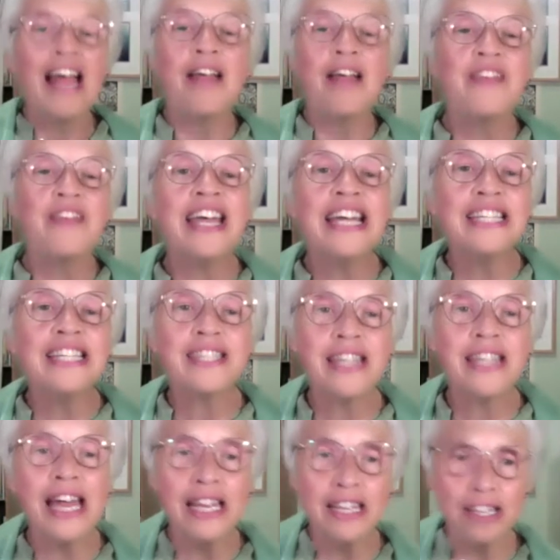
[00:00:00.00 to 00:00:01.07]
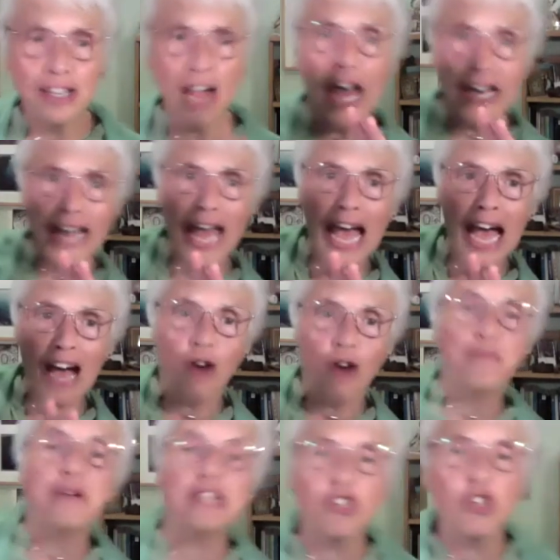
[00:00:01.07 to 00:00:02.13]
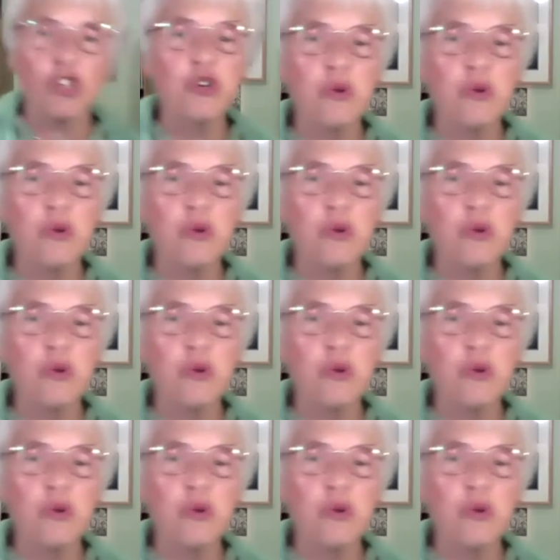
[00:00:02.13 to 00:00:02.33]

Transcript: They said, not now, but you